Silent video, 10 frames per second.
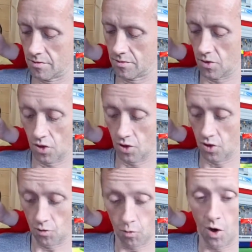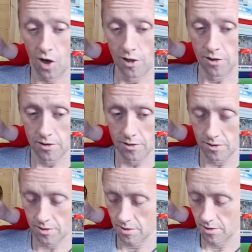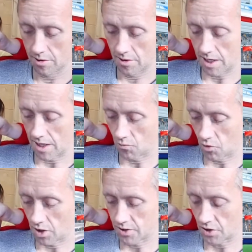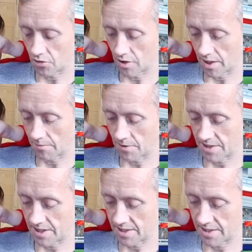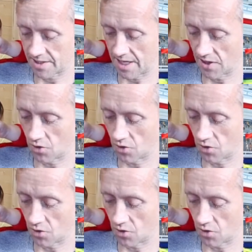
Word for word: the the wall, and wasps are really persistent, and